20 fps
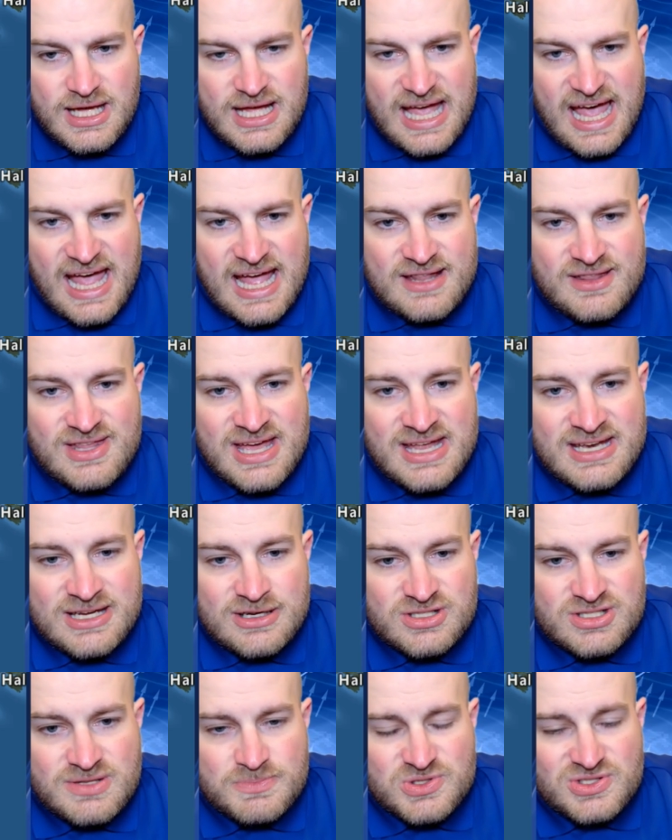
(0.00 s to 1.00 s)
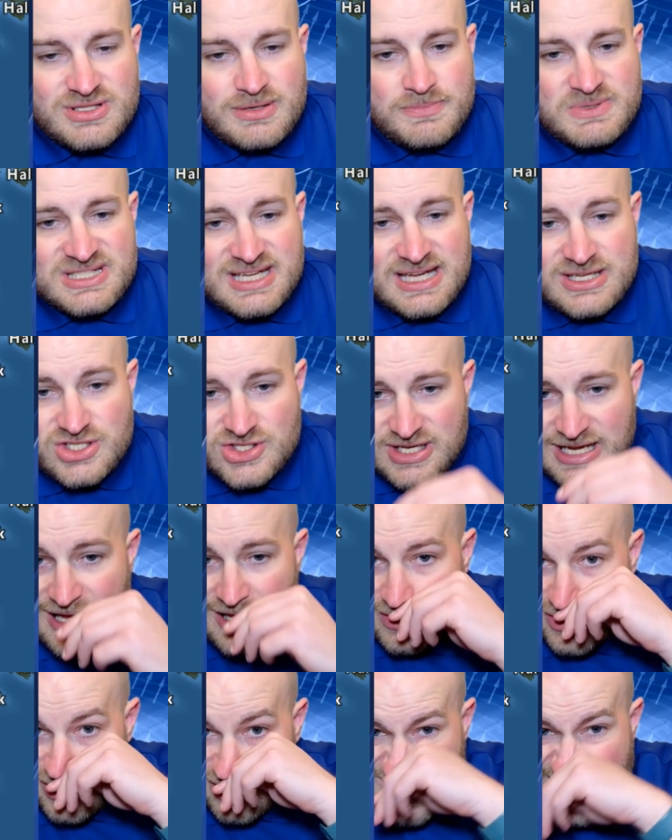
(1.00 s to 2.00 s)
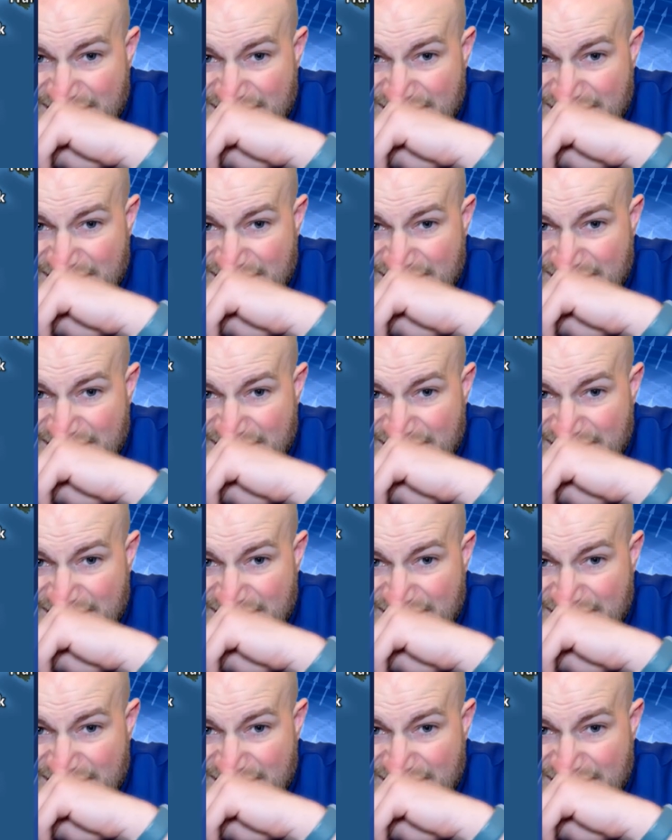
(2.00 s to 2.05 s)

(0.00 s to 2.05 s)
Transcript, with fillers: And then here's the precipitation outlook.